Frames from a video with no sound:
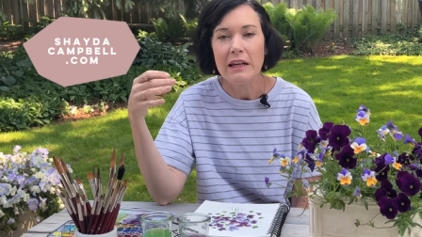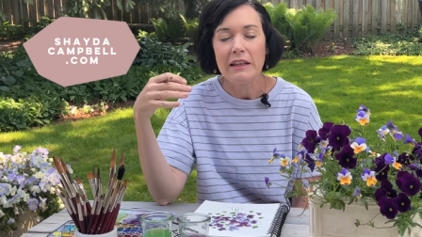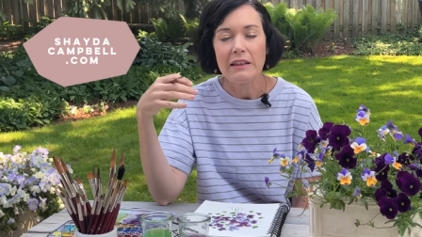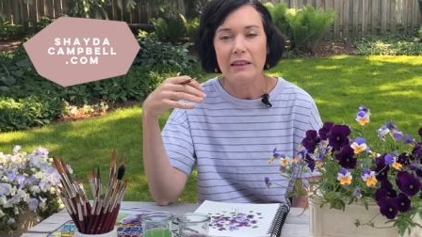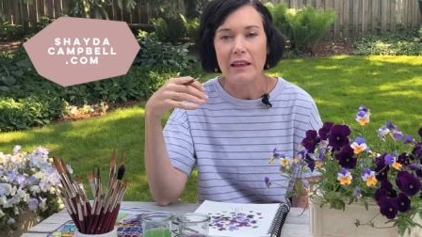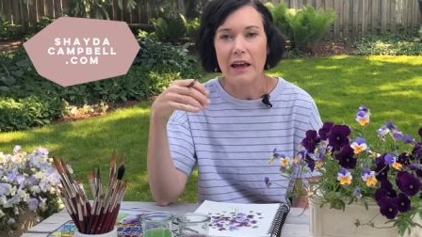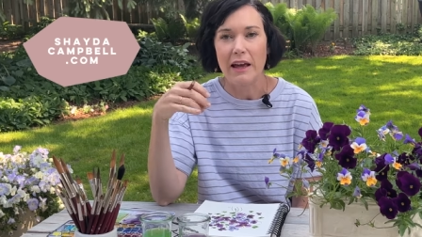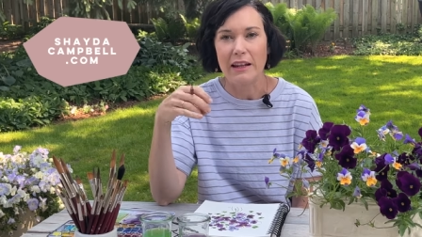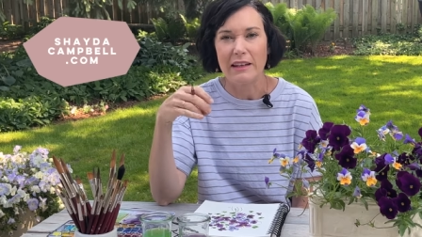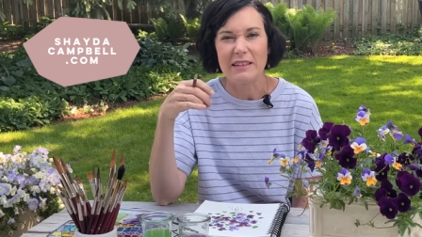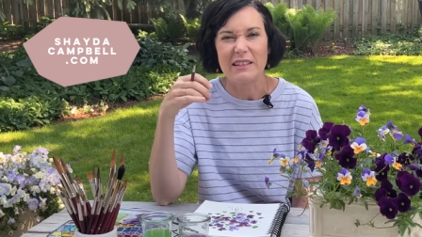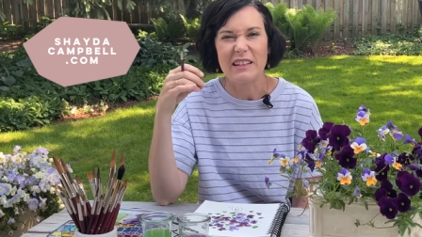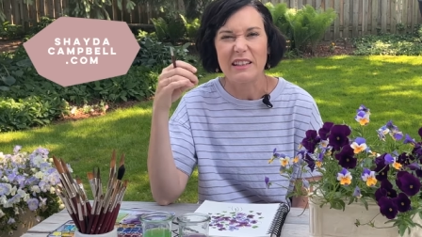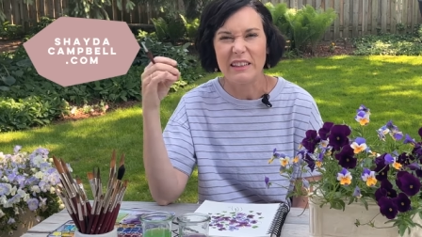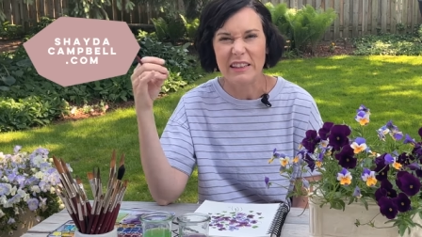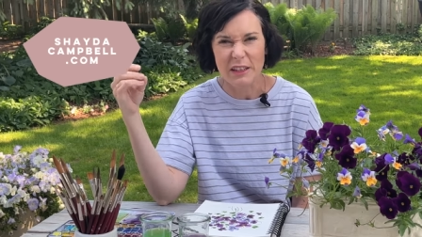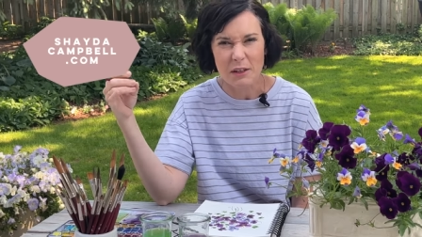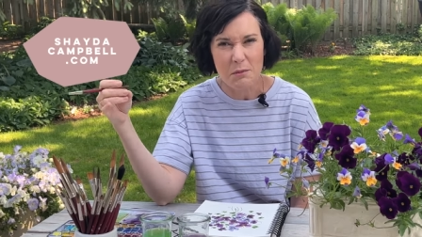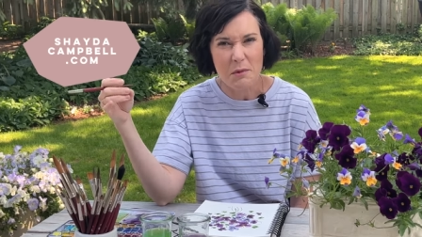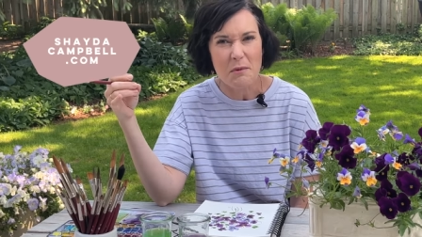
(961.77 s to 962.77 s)
that's a
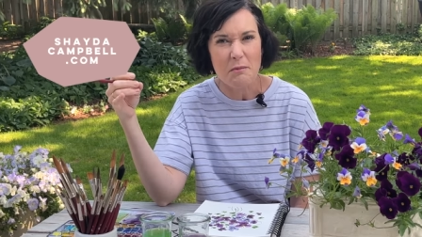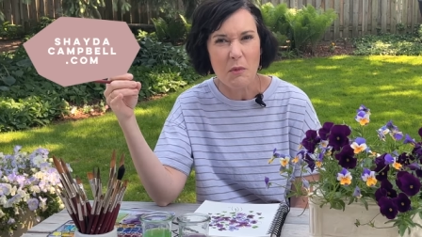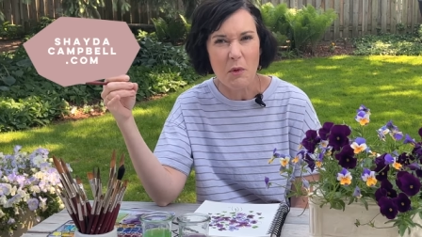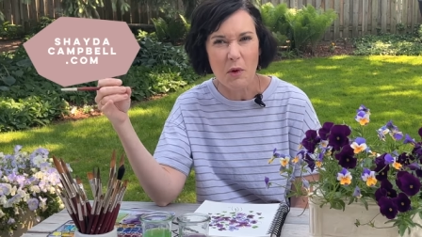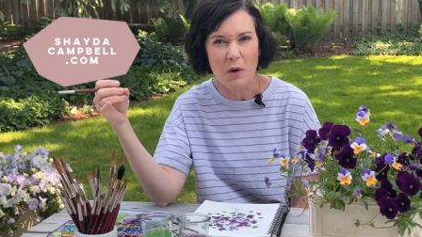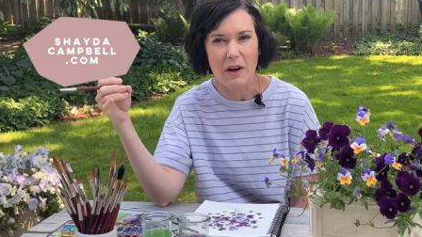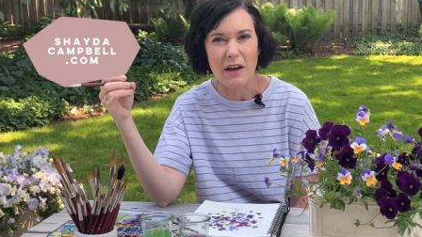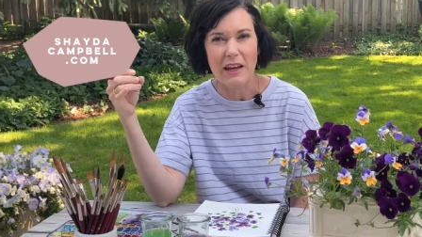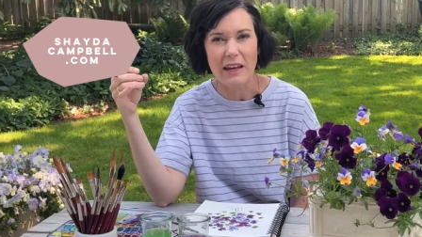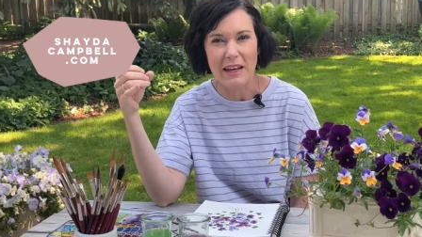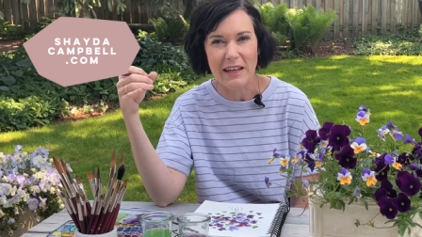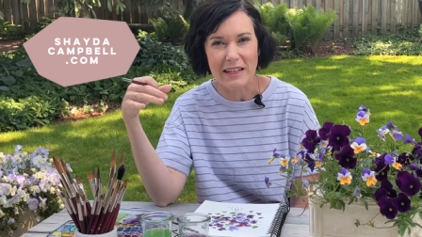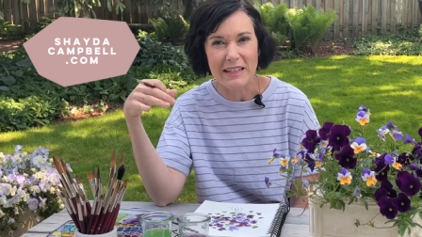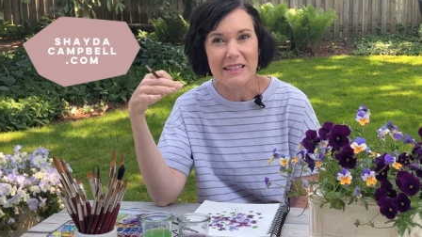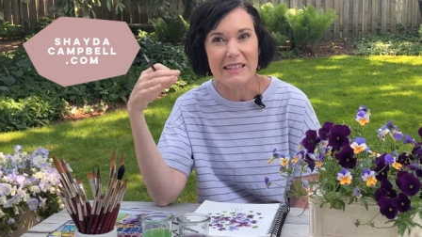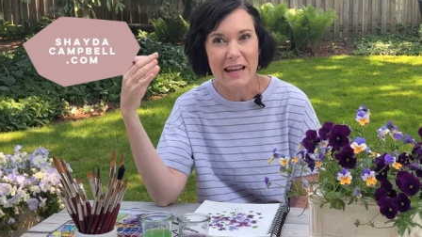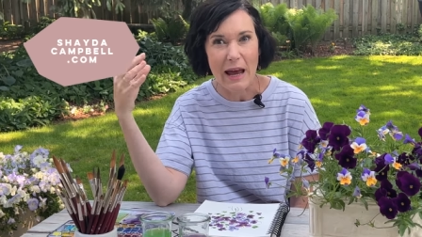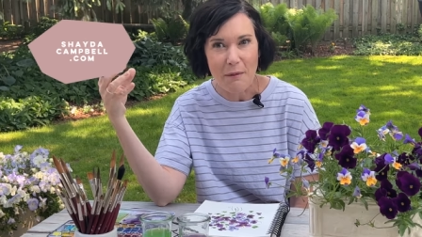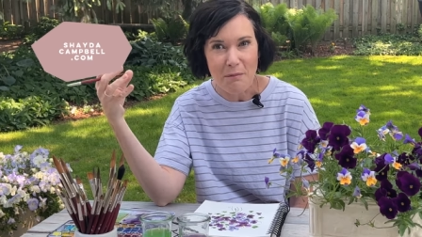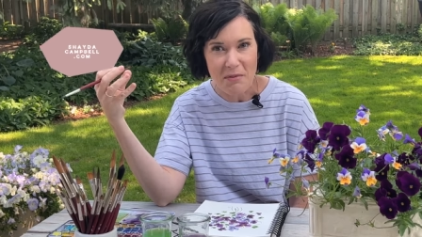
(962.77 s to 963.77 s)
little bit more in
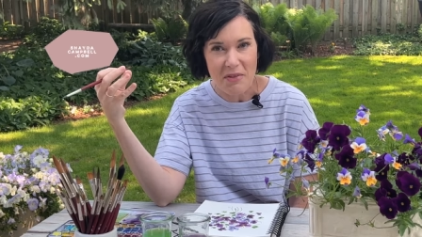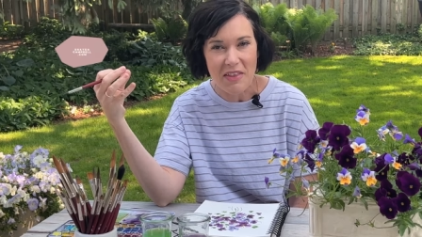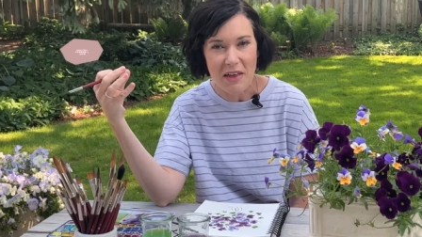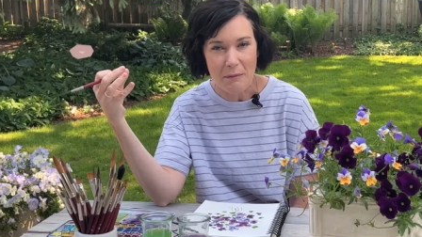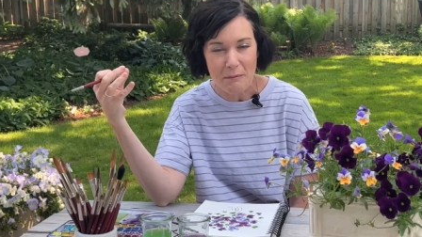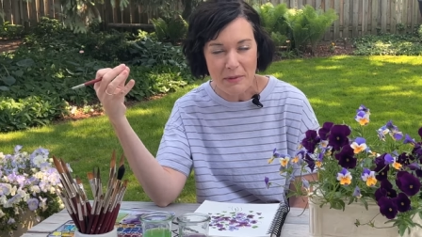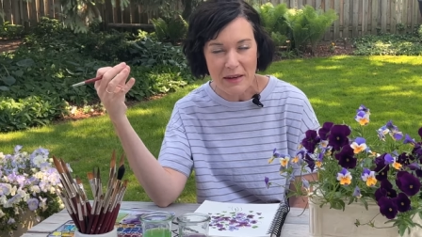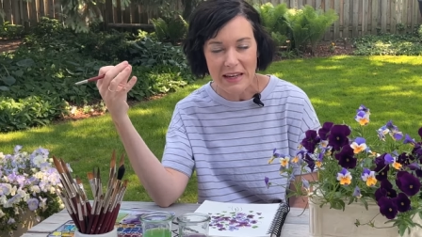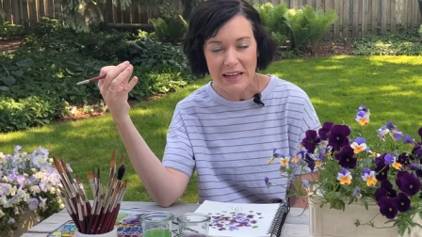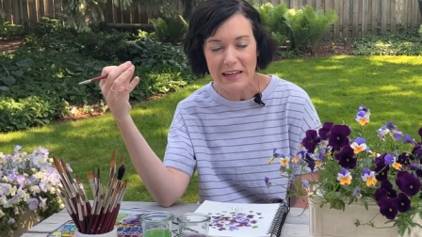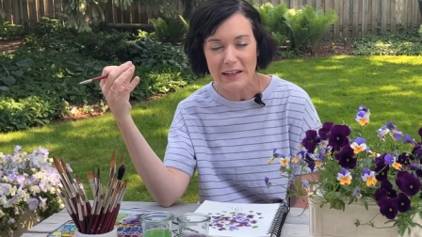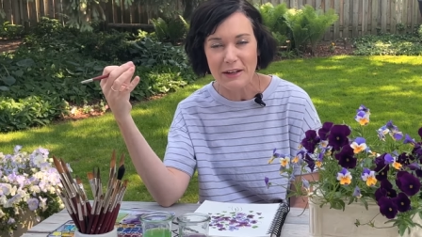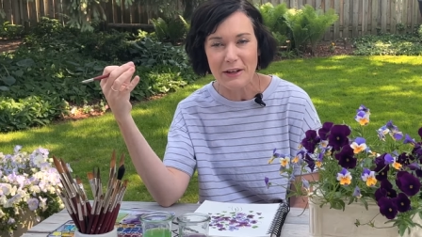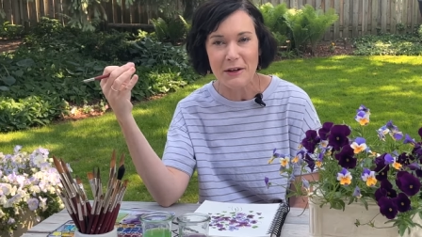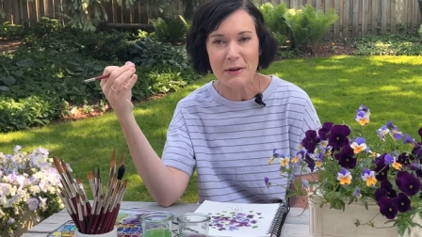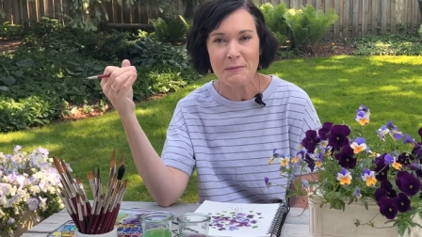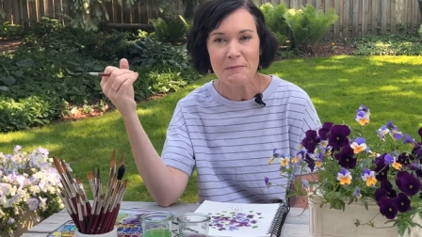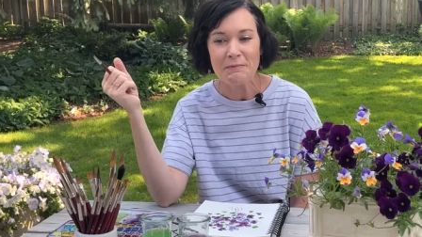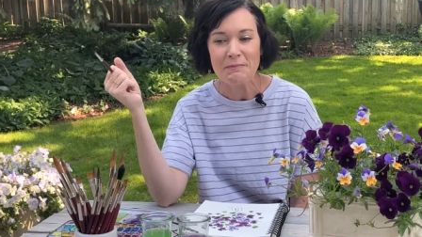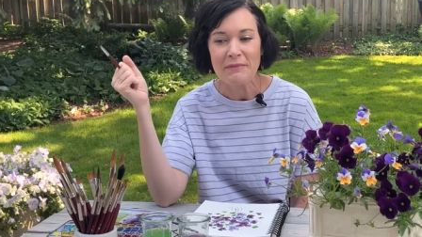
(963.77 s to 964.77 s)
depth than
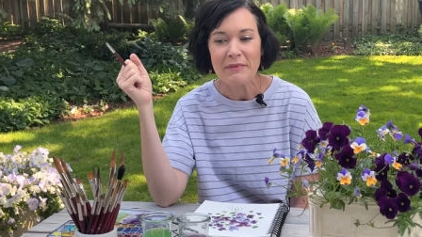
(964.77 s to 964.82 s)
beginner.